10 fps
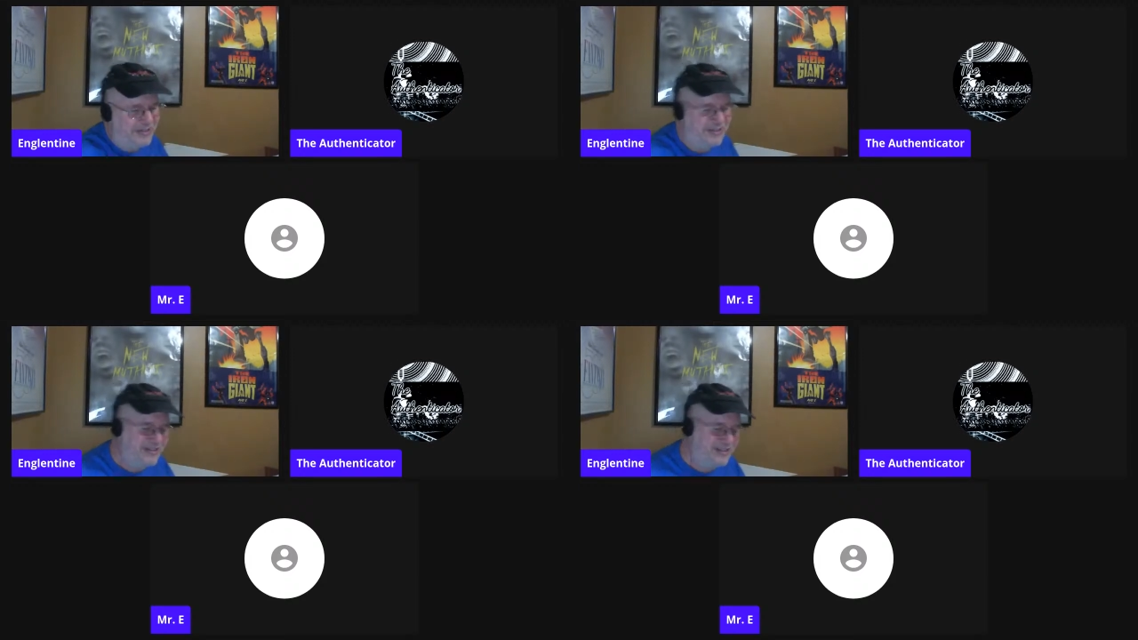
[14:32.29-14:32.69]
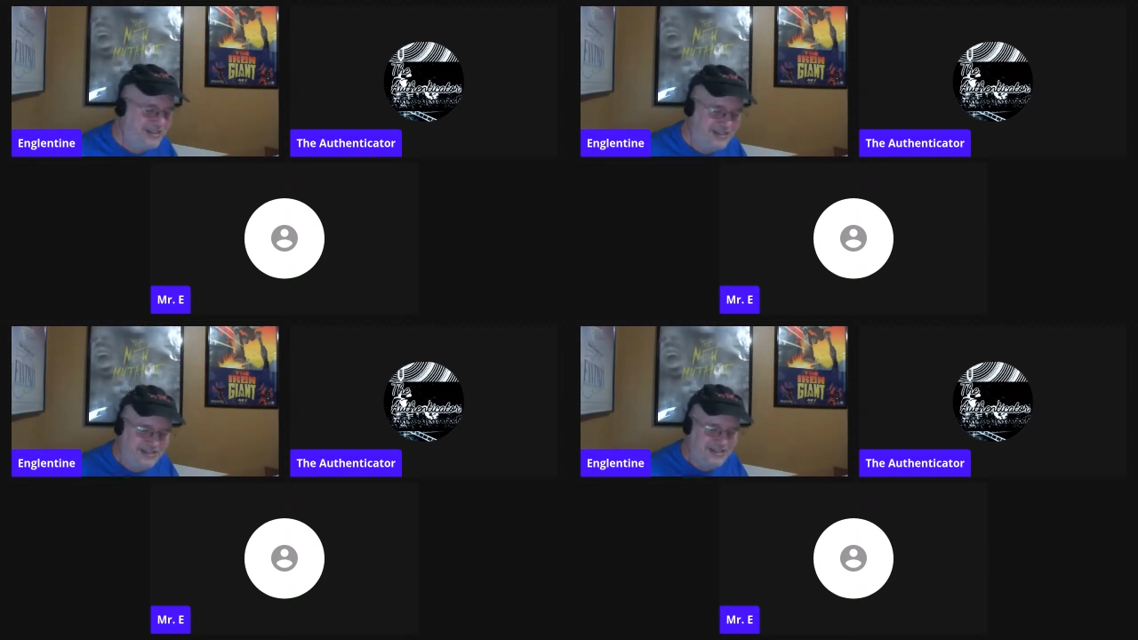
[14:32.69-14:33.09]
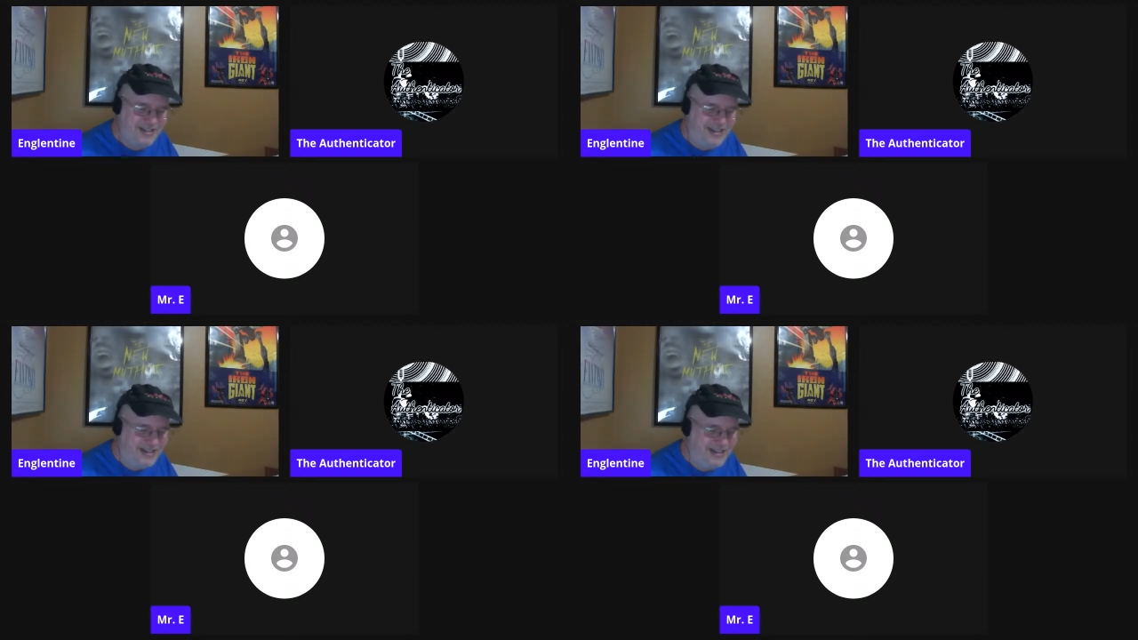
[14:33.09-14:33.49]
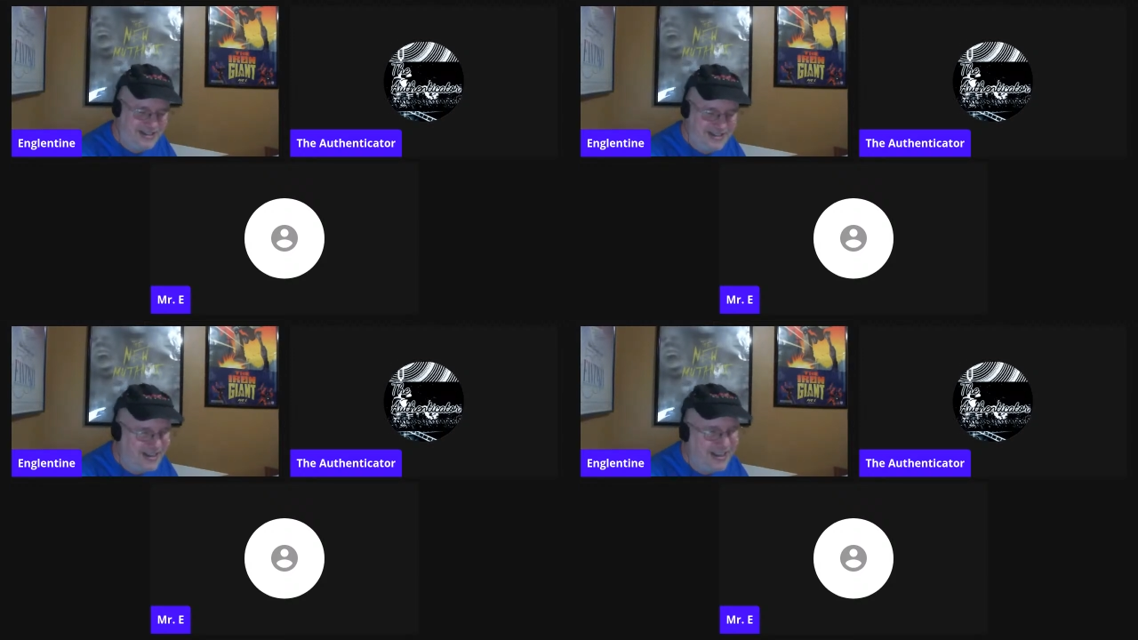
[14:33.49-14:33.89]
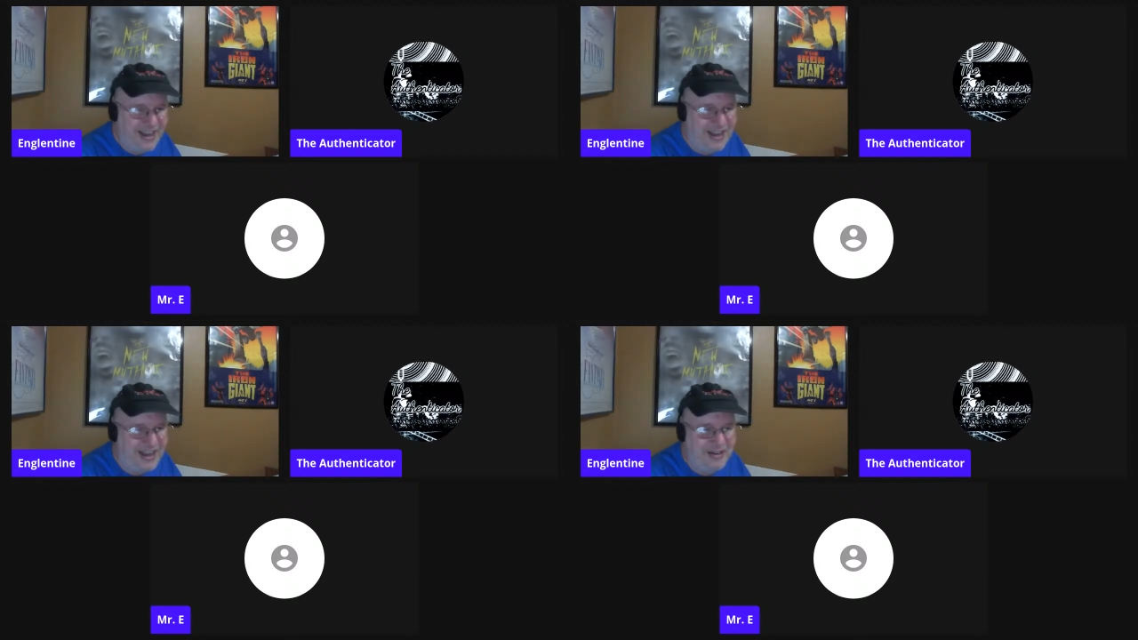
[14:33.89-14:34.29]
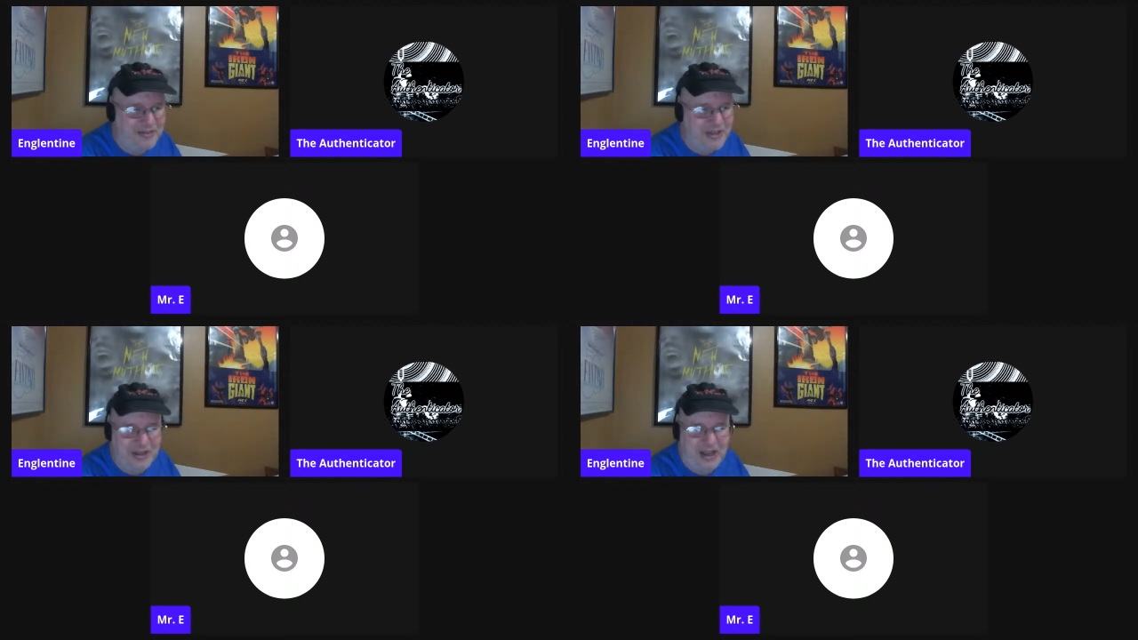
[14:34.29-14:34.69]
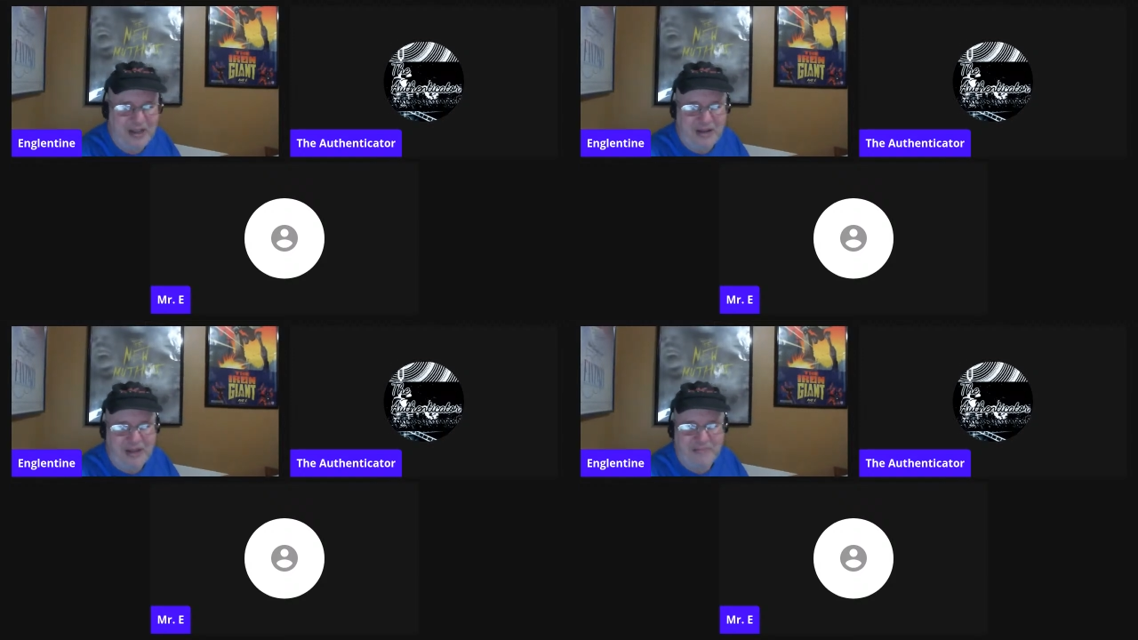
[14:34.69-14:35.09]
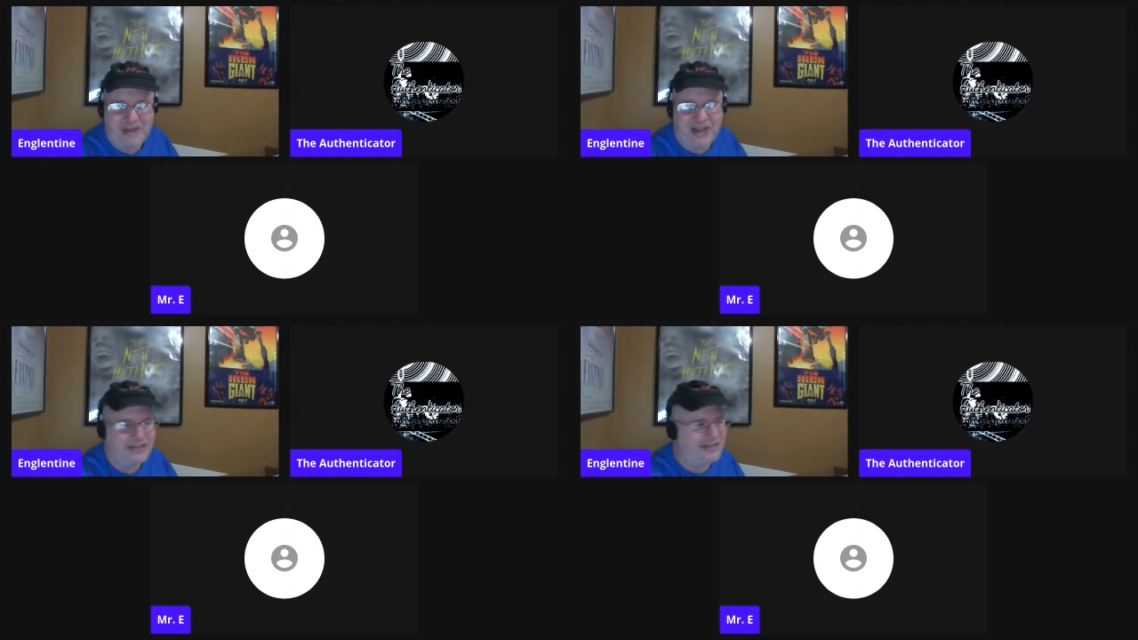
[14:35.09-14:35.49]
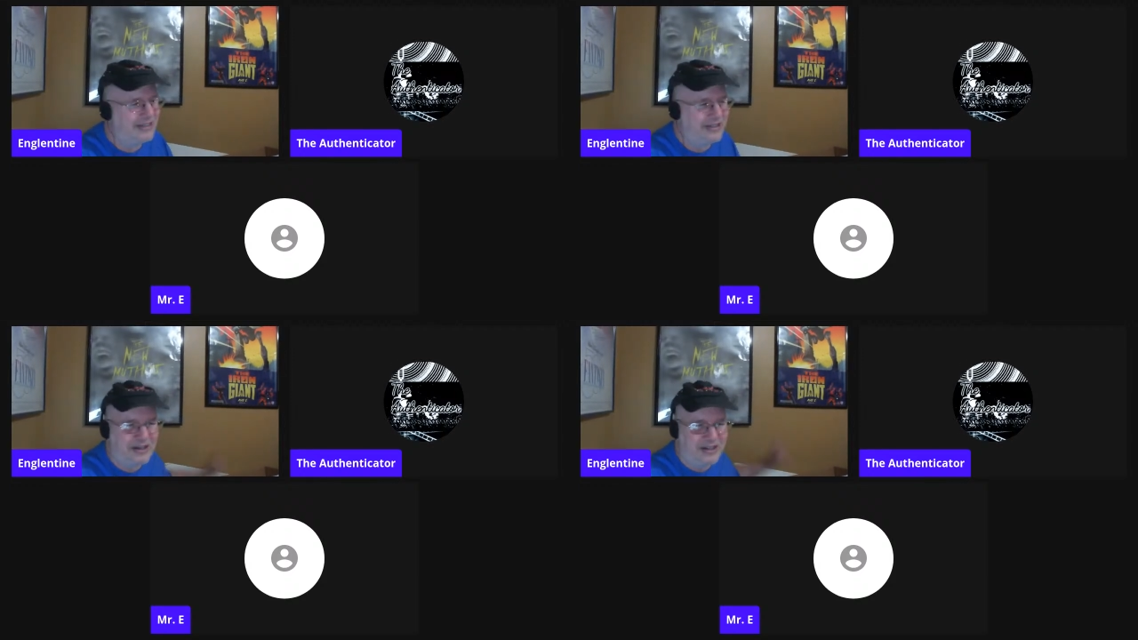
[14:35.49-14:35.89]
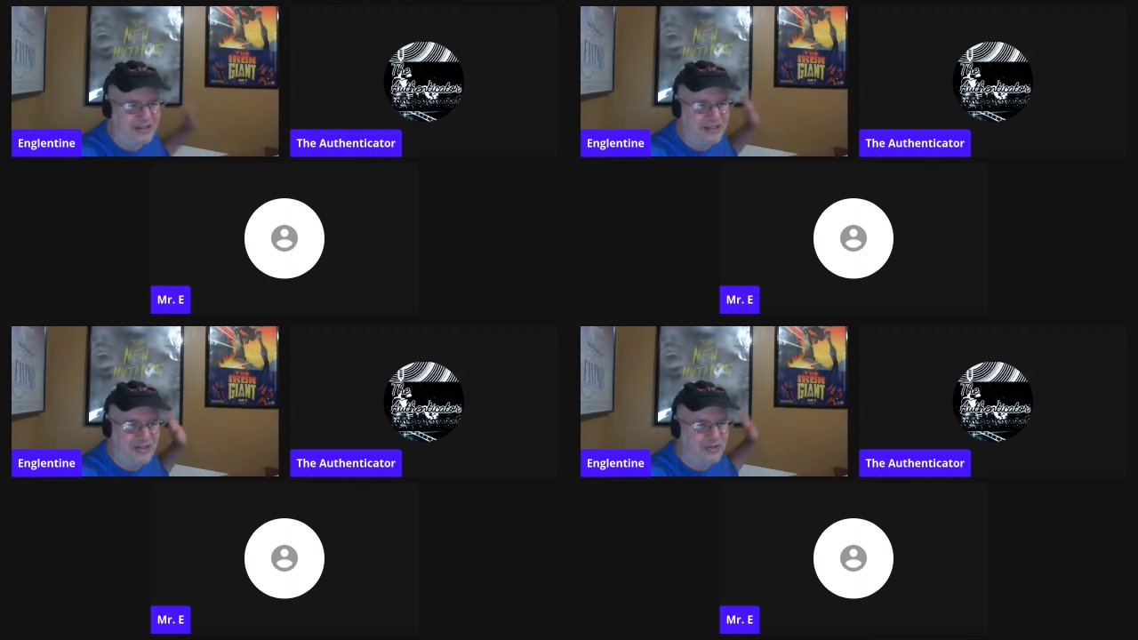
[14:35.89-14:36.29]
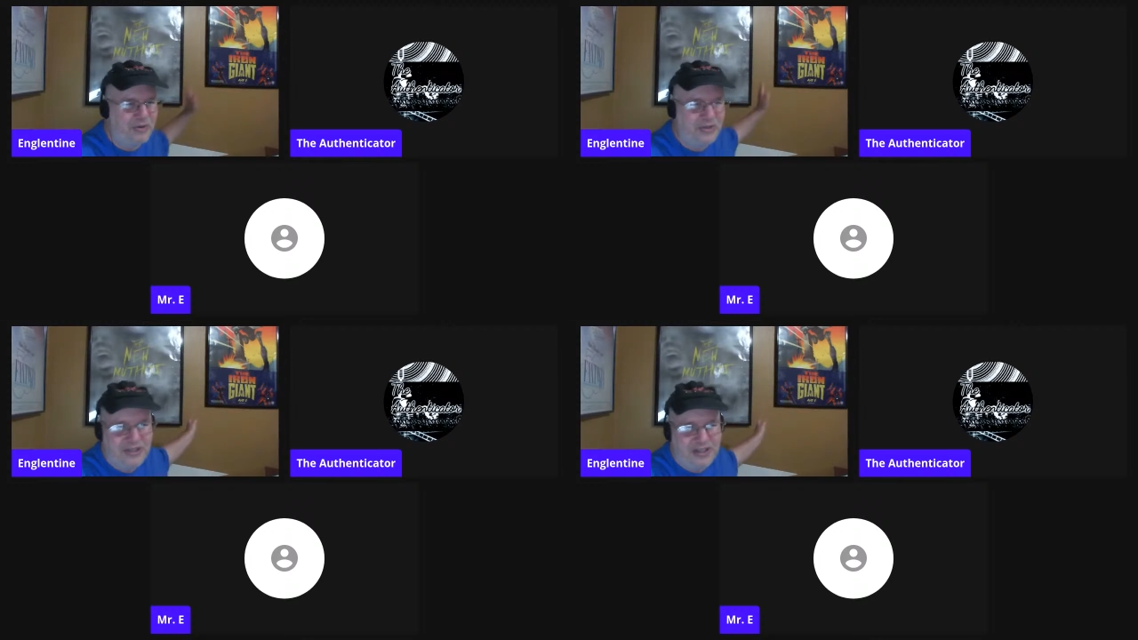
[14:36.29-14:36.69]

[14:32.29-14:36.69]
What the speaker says: You know, it's just I don't think I think they're gonna say screw it.